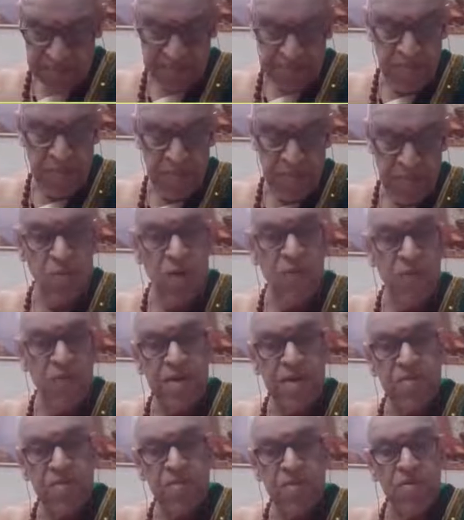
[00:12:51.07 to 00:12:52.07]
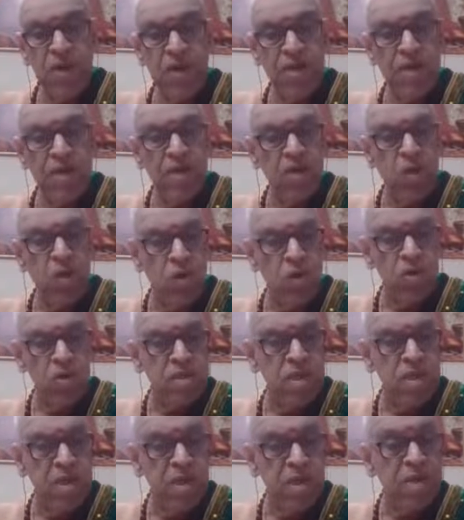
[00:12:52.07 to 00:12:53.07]
quiver where he holds
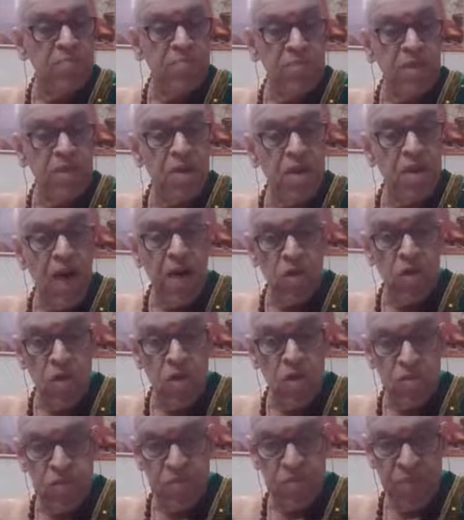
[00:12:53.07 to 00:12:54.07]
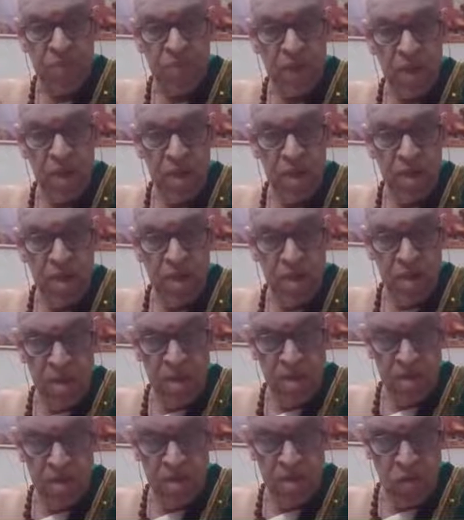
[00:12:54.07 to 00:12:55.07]
the arrows.
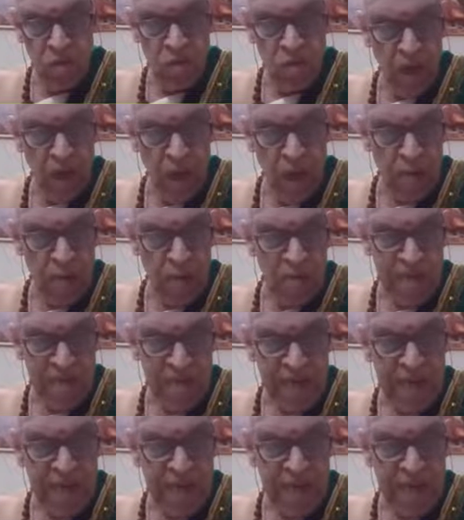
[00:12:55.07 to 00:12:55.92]
Tuna abha,